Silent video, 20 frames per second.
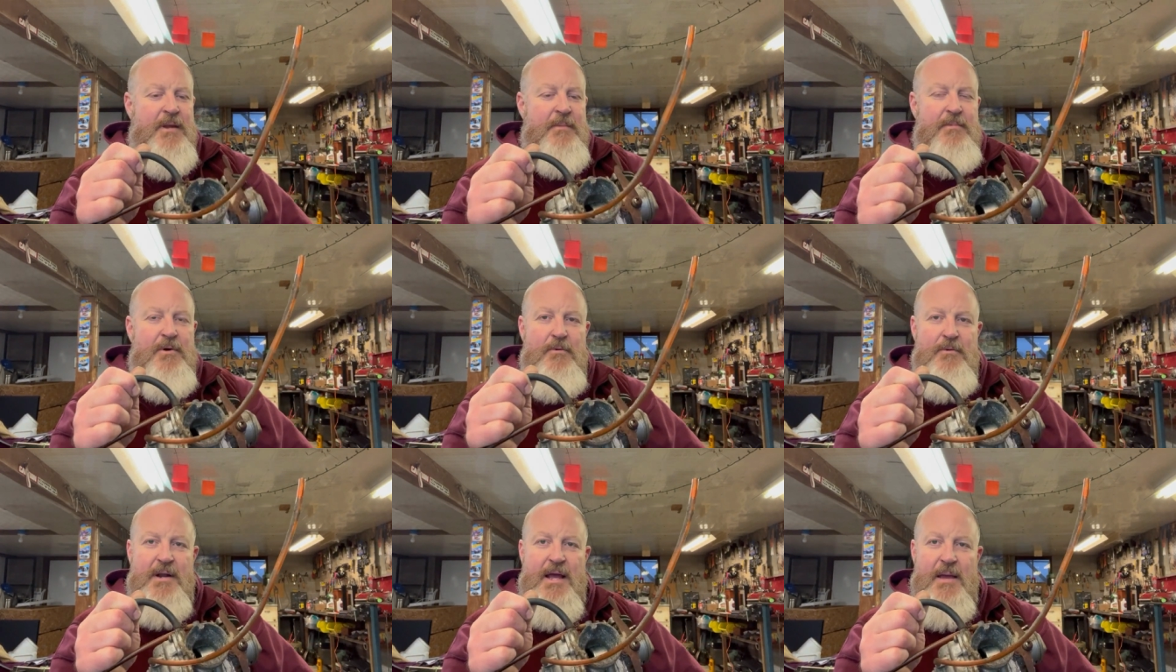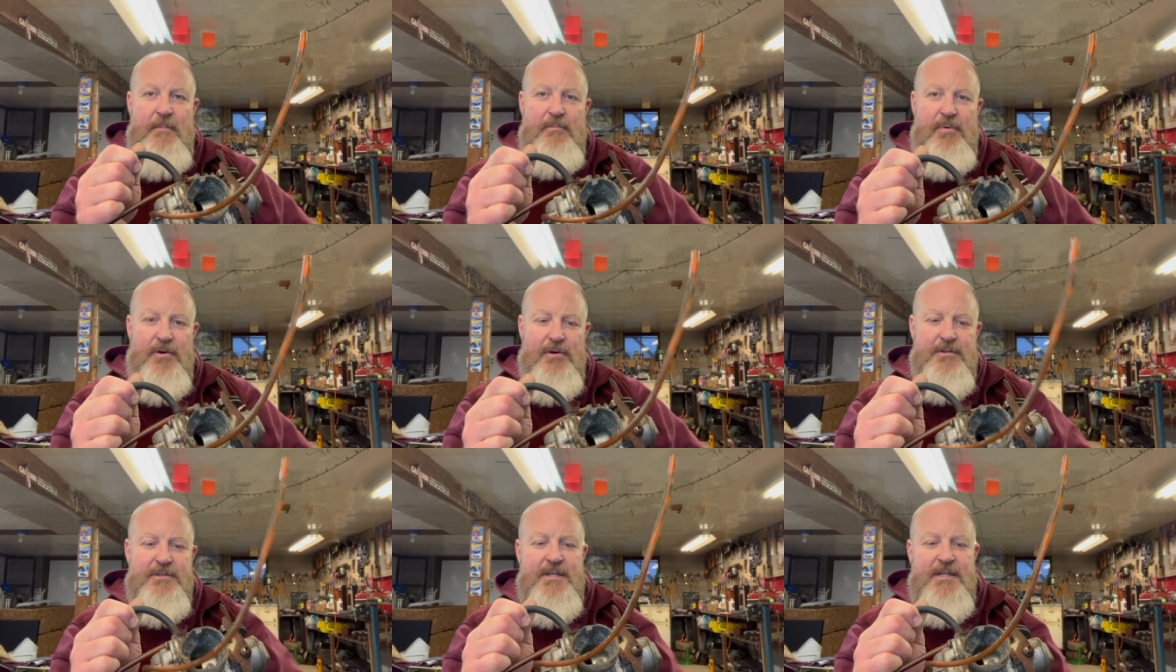But when I
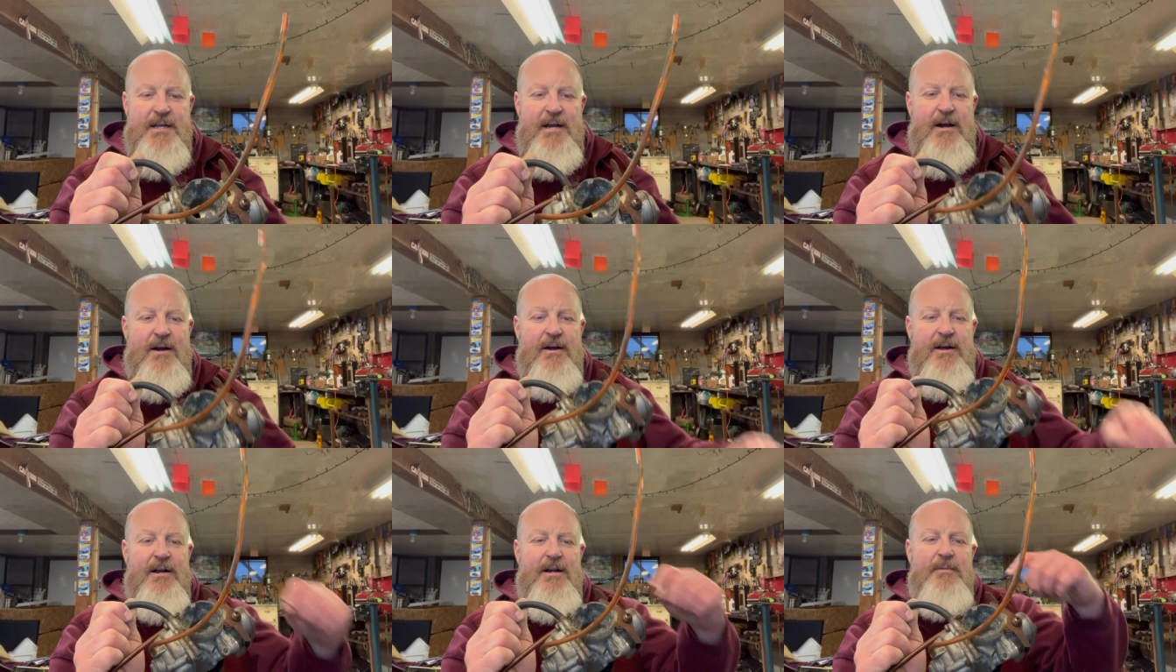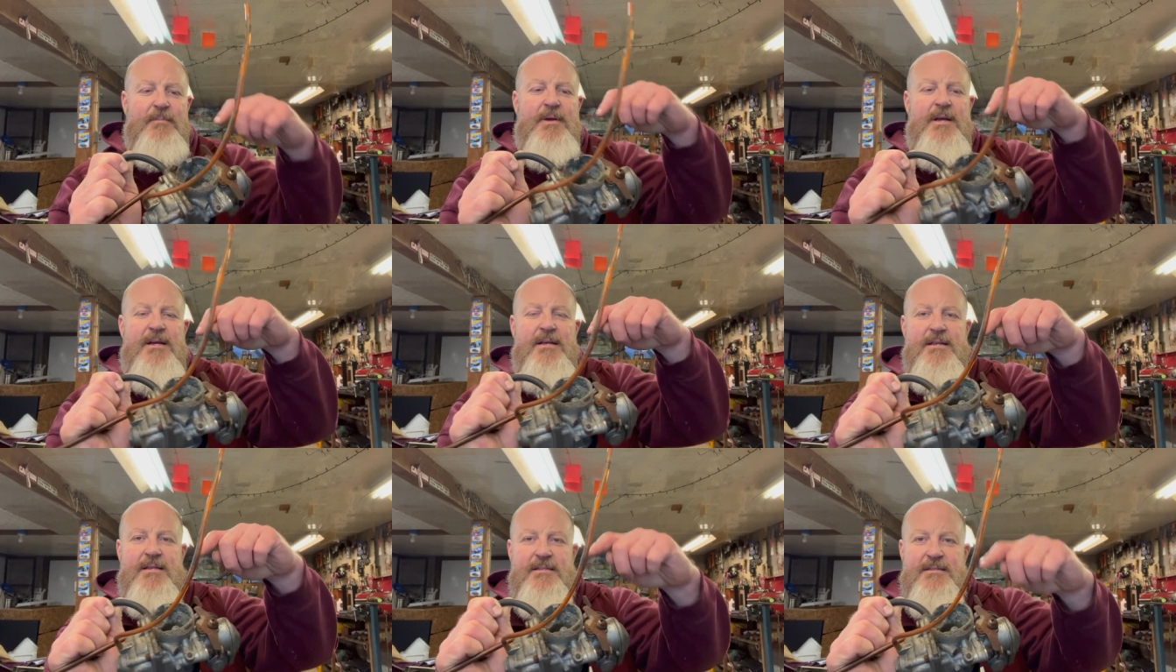pulled the carb,
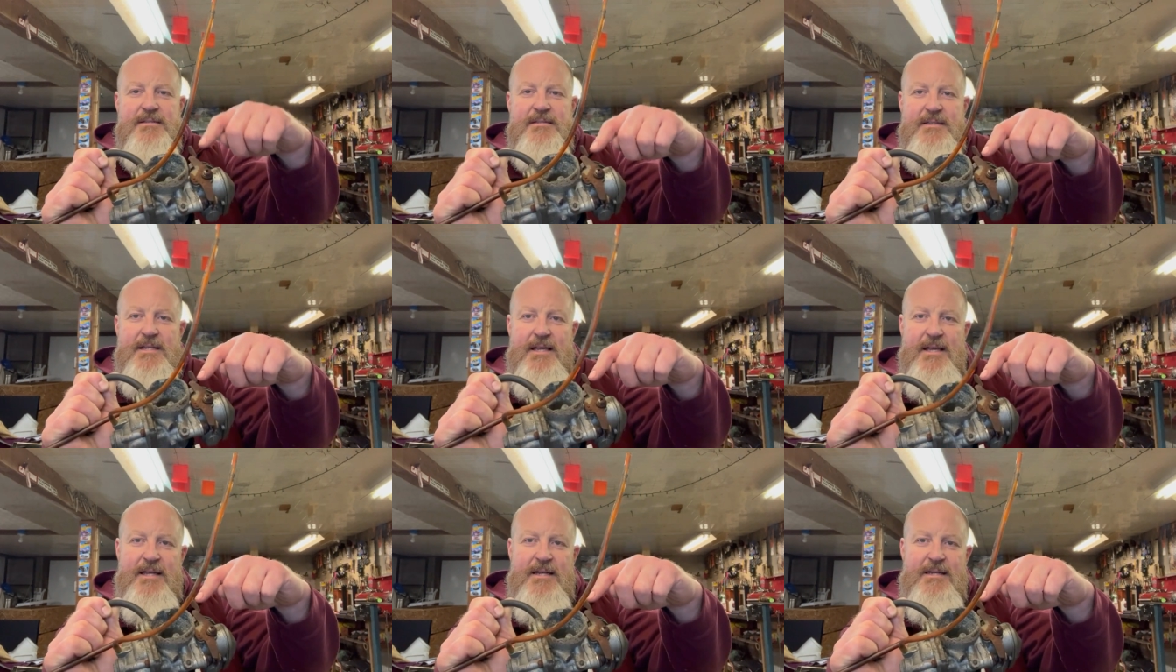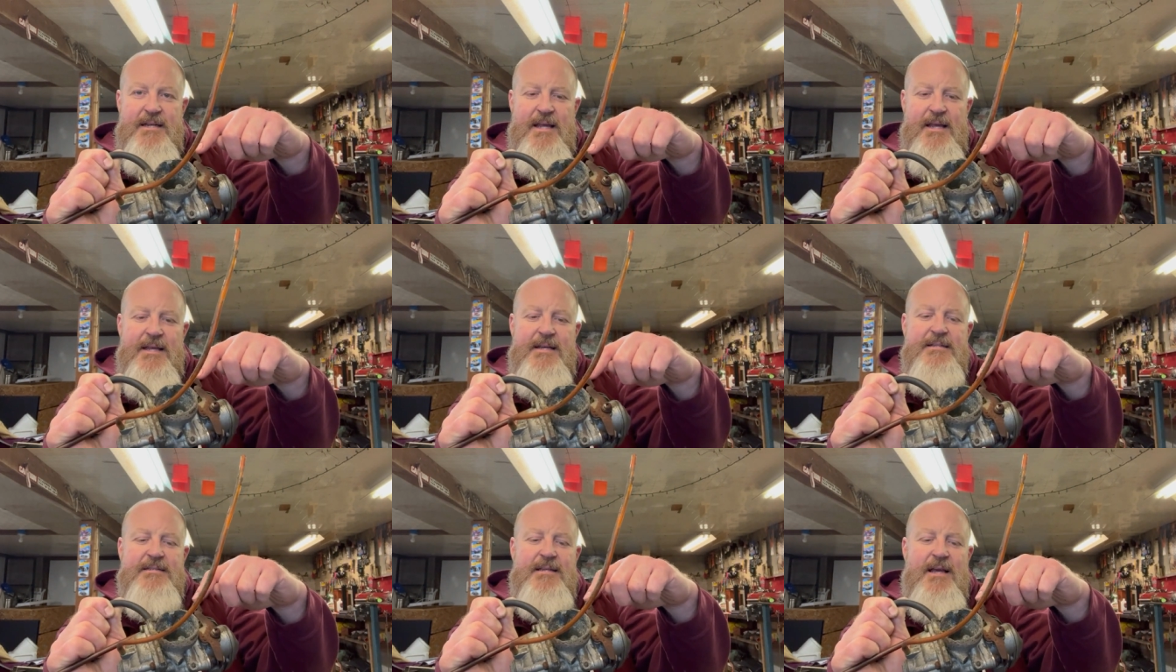this is the
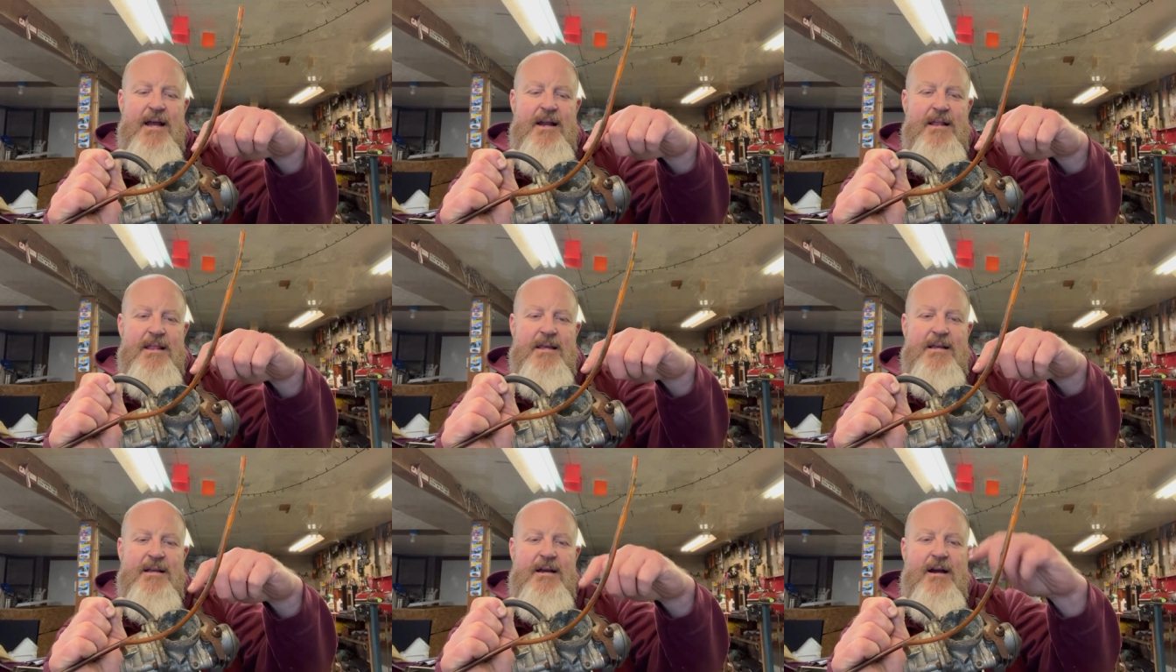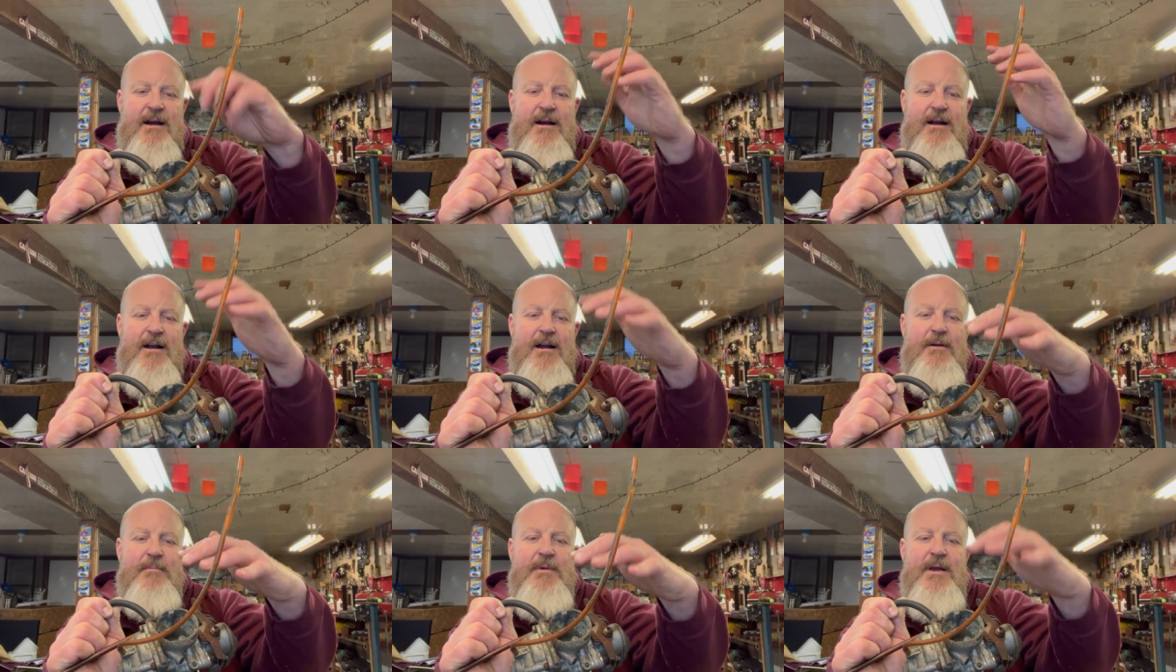intake side of the
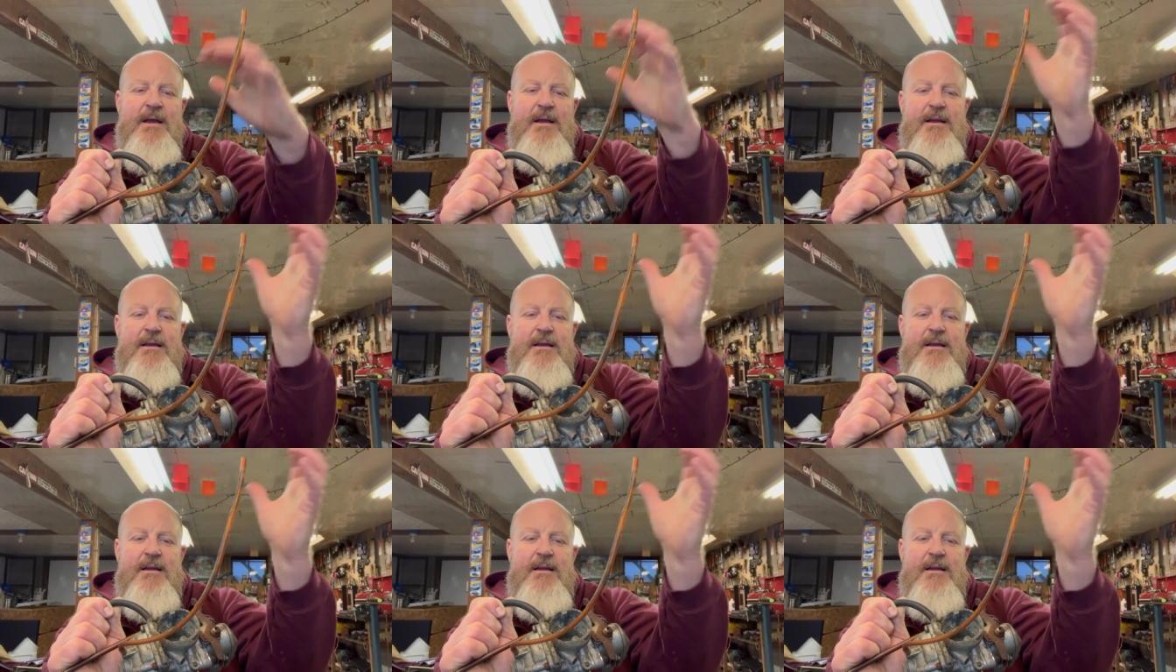carb